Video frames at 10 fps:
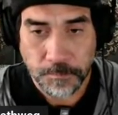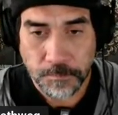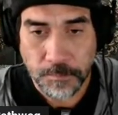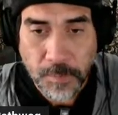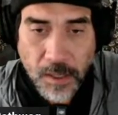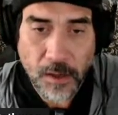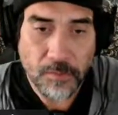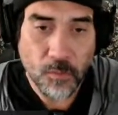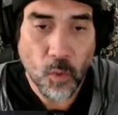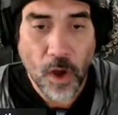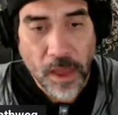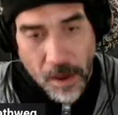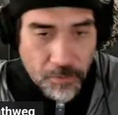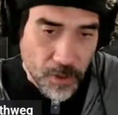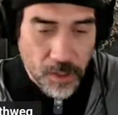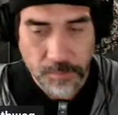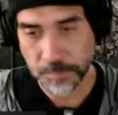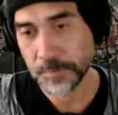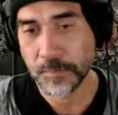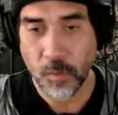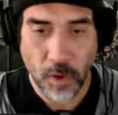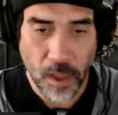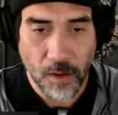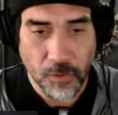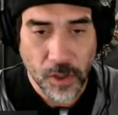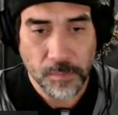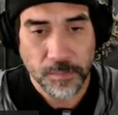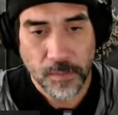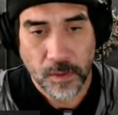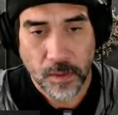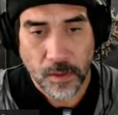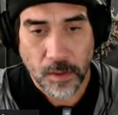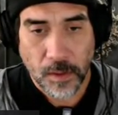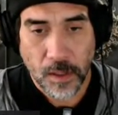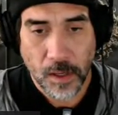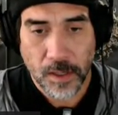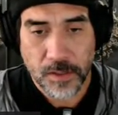But whatever. All right.